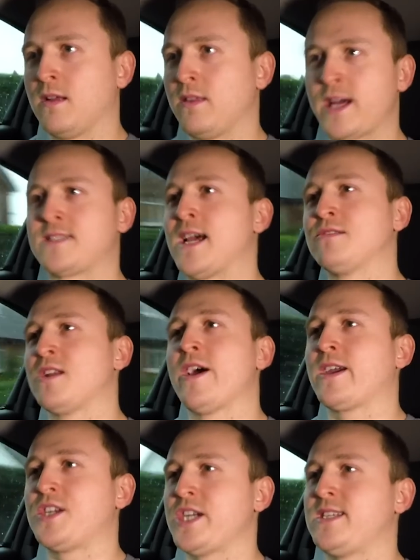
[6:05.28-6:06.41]
That sounds
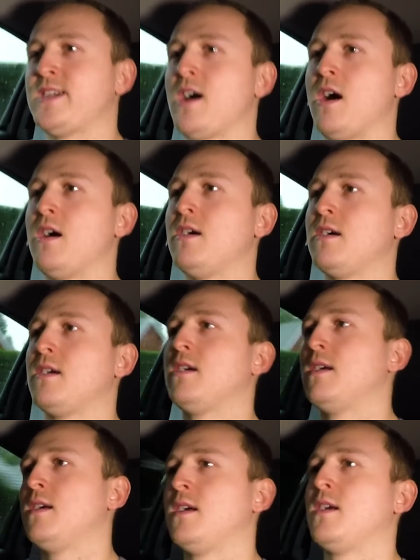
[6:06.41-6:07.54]
like a GTR
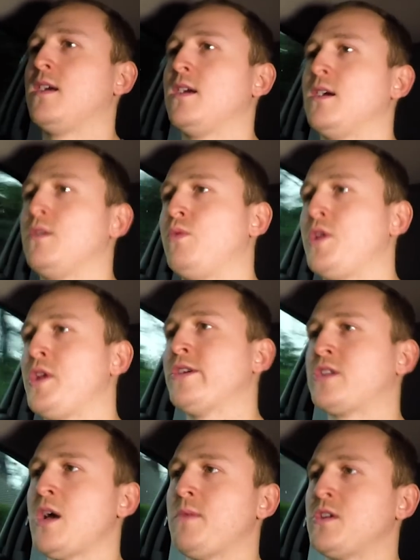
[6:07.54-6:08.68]
with no
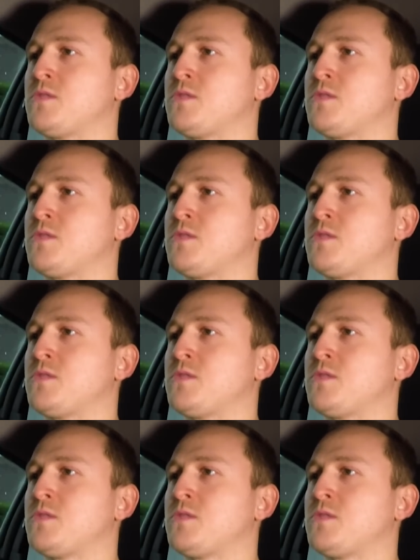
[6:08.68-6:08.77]
turbo